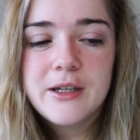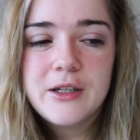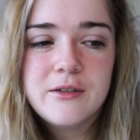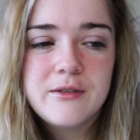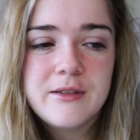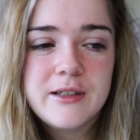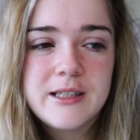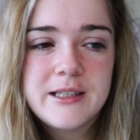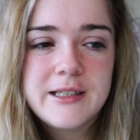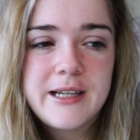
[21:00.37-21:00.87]

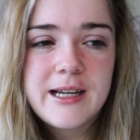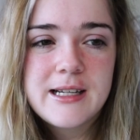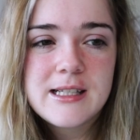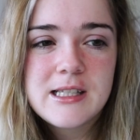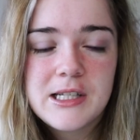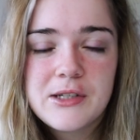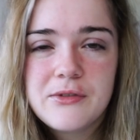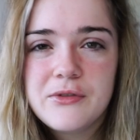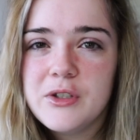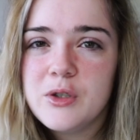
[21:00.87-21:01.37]
over the
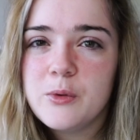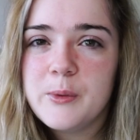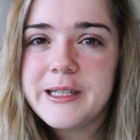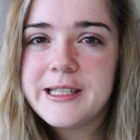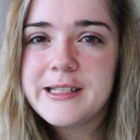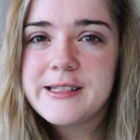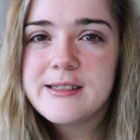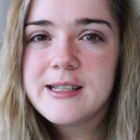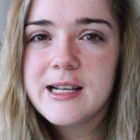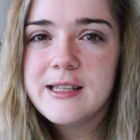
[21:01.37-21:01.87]
next like few
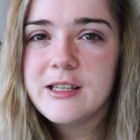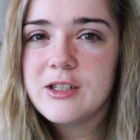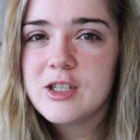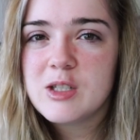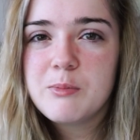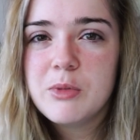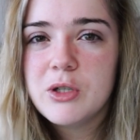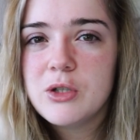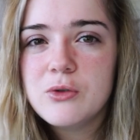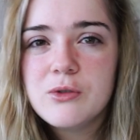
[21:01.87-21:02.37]
weeks and then
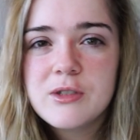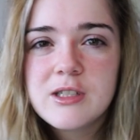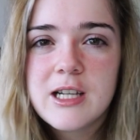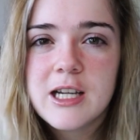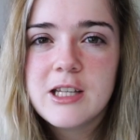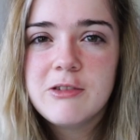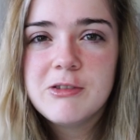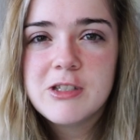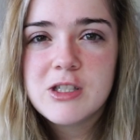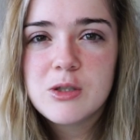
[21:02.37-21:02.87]
just put it all
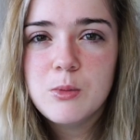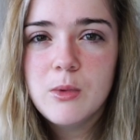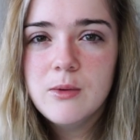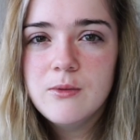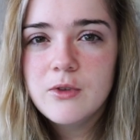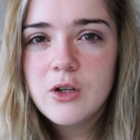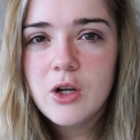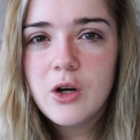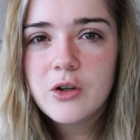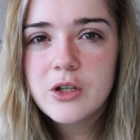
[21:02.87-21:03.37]
together into
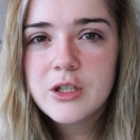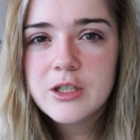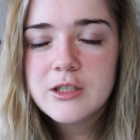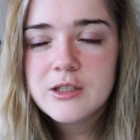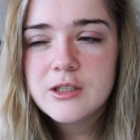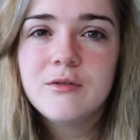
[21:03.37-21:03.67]
one vlog.